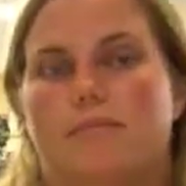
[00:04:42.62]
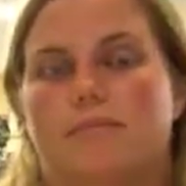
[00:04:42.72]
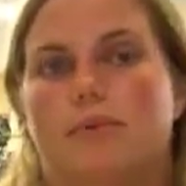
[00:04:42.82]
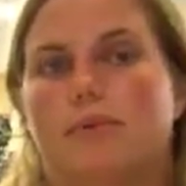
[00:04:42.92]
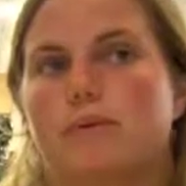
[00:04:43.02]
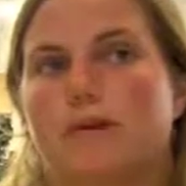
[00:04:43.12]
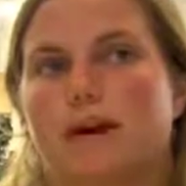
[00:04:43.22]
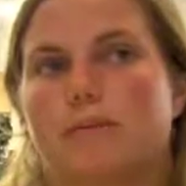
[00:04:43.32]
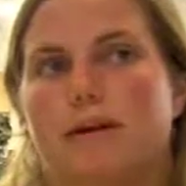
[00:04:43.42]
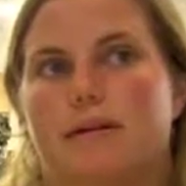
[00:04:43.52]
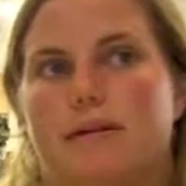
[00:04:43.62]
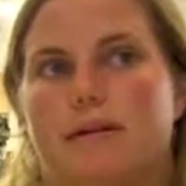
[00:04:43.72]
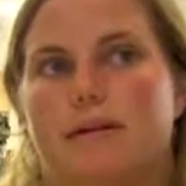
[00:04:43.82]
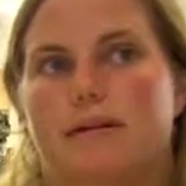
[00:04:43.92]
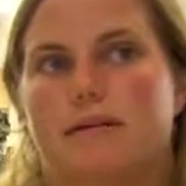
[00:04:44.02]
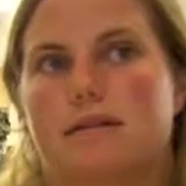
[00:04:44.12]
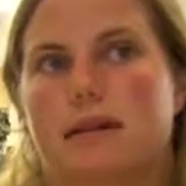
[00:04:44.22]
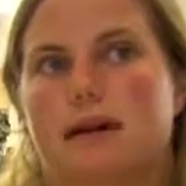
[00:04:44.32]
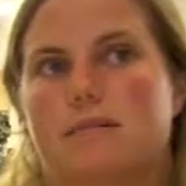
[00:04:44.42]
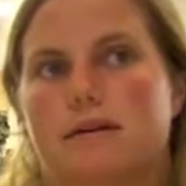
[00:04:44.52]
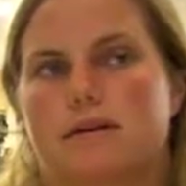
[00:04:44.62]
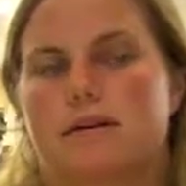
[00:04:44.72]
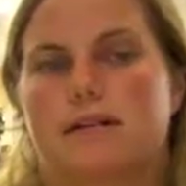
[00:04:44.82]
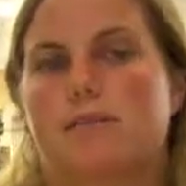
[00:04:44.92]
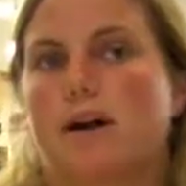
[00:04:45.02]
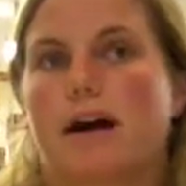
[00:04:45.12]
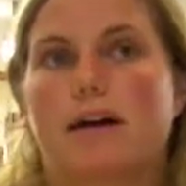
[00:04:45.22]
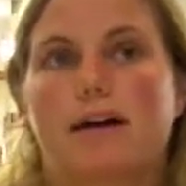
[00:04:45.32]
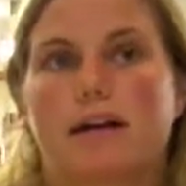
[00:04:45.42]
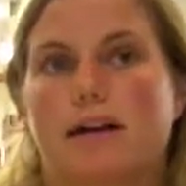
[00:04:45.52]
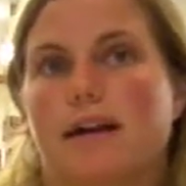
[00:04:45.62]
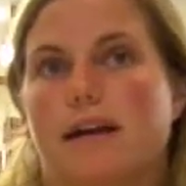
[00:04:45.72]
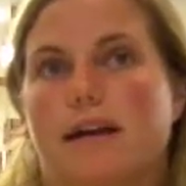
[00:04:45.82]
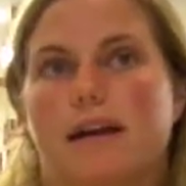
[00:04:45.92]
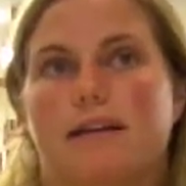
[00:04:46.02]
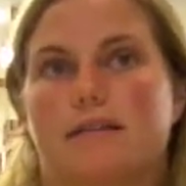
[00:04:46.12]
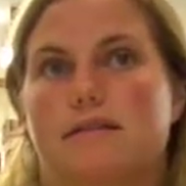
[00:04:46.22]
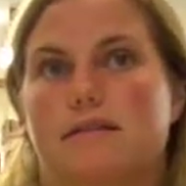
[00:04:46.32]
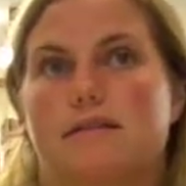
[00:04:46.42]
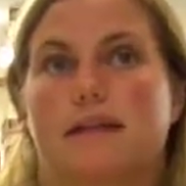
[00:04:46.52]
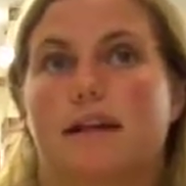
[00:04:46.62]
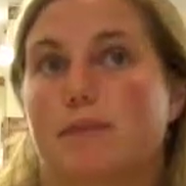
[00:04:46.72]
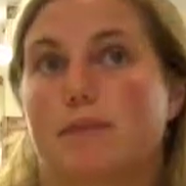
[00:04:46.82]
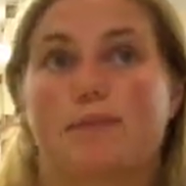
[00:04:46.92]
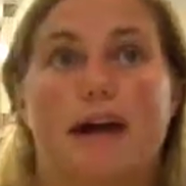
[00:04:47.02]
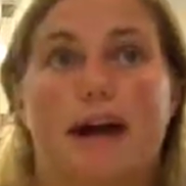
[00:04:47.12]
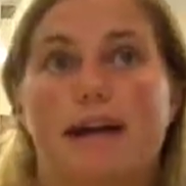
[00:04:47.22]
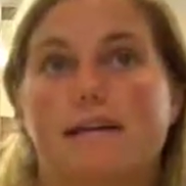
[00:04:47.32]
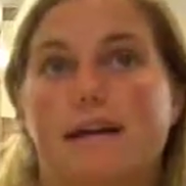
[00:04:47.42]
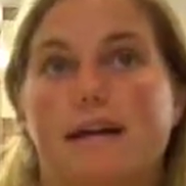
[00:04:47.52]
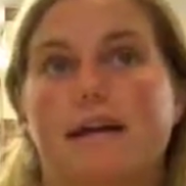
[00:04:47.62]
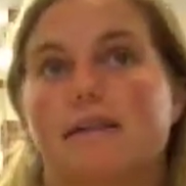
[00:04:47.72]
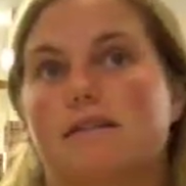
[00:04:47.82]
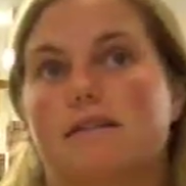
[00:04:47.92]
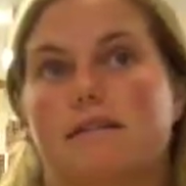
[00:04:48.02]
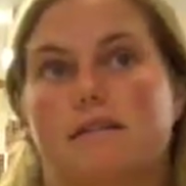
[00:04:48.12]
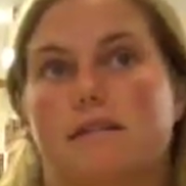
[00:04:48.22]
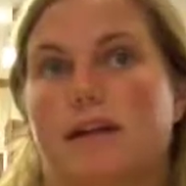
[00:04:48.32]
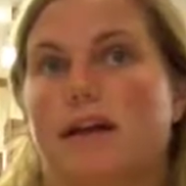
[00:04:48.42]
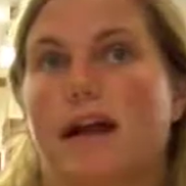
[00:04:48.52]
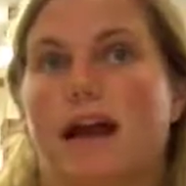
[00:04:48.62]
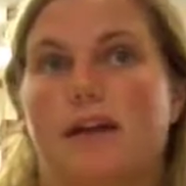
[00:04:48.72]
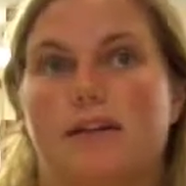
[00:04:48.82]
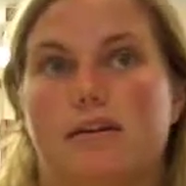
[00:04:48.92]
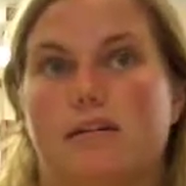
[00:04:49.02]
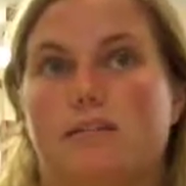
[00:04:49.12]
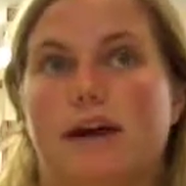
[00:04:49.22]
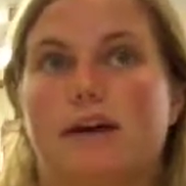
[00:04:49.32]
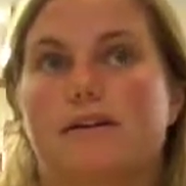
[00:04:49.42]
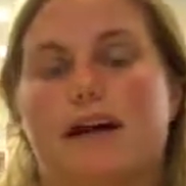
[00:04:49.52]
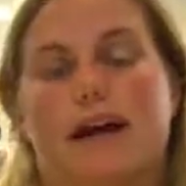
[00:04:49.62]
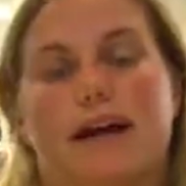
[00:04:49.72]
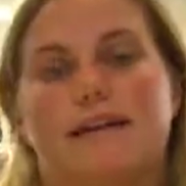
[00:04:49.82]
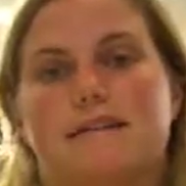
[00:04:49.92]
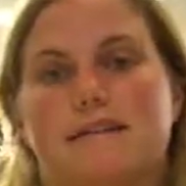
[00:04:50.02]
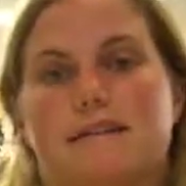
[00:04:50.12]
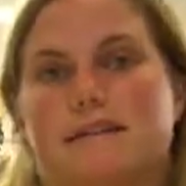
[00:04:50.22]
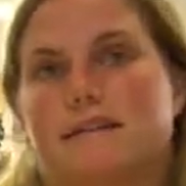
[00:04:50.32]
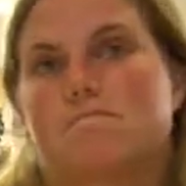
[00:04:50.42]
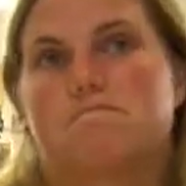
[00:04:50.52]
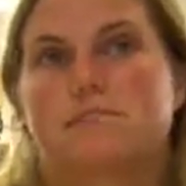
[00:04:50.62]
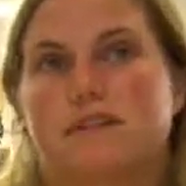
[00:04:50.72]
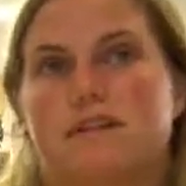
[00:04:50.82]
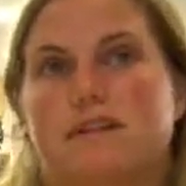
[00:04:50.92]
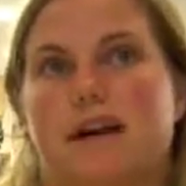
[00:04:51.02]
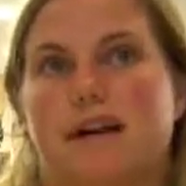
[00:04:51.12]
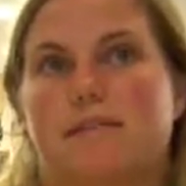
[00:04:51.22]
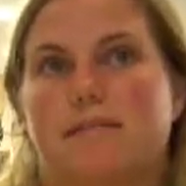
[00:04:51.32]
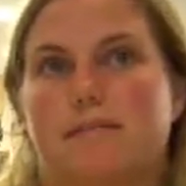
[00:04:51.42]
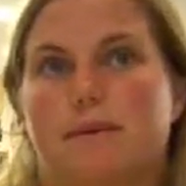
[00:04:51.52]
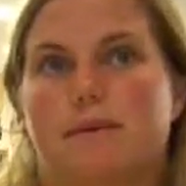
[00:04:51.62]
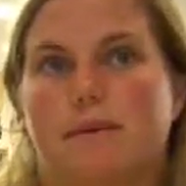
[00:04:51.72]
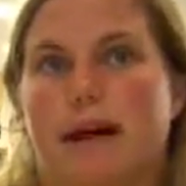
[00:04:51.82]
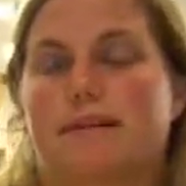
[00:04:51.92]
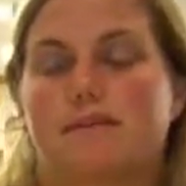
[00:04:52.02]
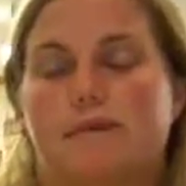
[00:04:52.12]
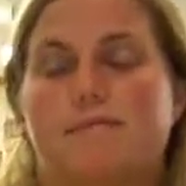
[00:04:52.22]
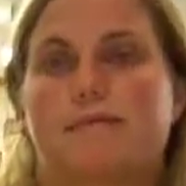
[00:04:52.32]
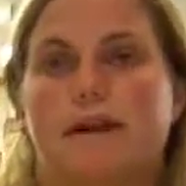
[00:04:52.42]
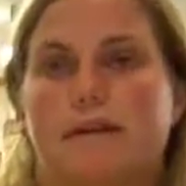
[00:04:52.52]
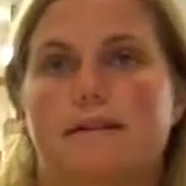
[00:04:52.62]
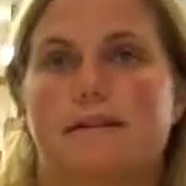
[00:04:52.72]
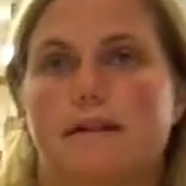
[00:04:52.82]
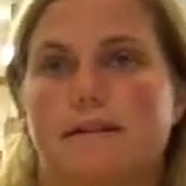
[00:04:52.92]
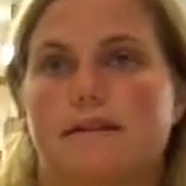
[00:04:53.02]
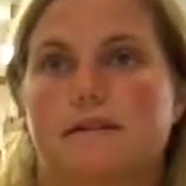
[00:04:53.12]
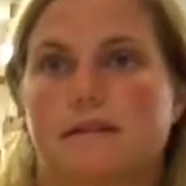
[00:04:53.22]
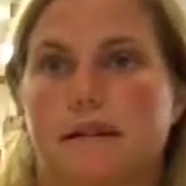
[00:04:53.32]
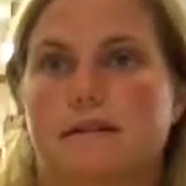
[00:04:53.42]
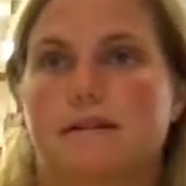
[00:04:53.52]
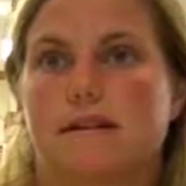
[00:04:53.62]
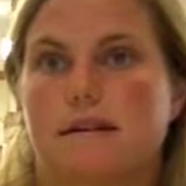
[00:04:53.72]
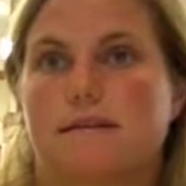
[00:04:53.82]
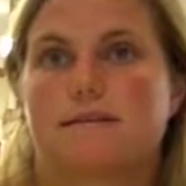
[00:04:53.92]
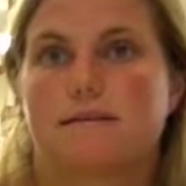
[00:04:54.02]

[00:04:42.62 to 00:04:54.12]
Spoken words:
pool up near the Upper City Park, and there's McBride Lake. I mean, you can go on bike rides. There's a lot of active people around the city, so there's lots to do.